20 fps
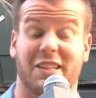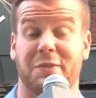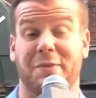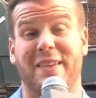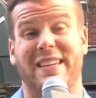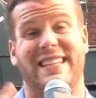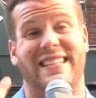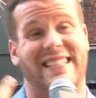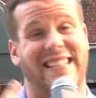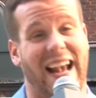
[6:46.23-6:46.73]
This would
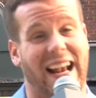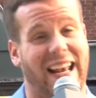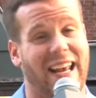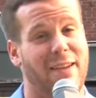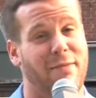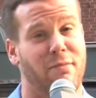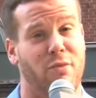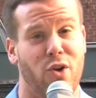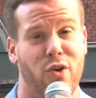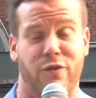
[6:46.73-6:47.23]
be the
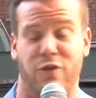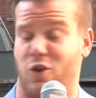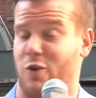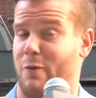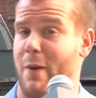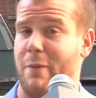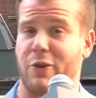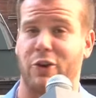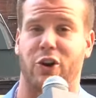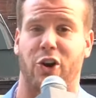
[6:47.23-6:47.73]
second move. You
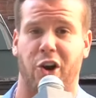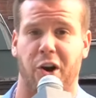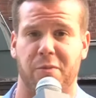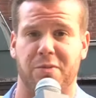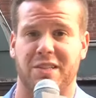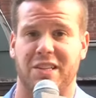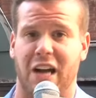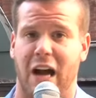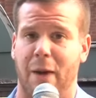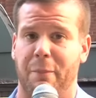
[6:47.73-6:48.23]
remember the
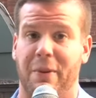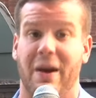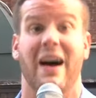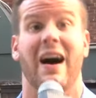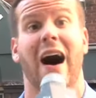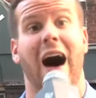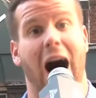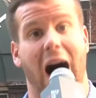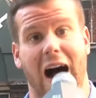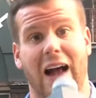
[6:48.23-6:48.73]
curb stomp?
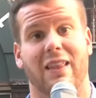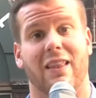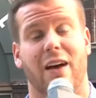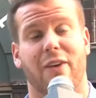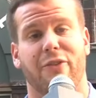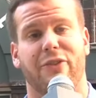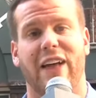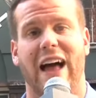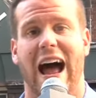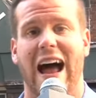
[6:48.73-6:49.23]
I
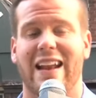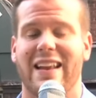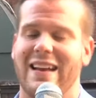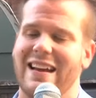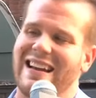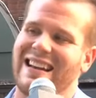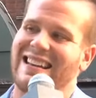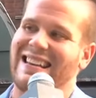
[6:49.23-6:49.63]
love that.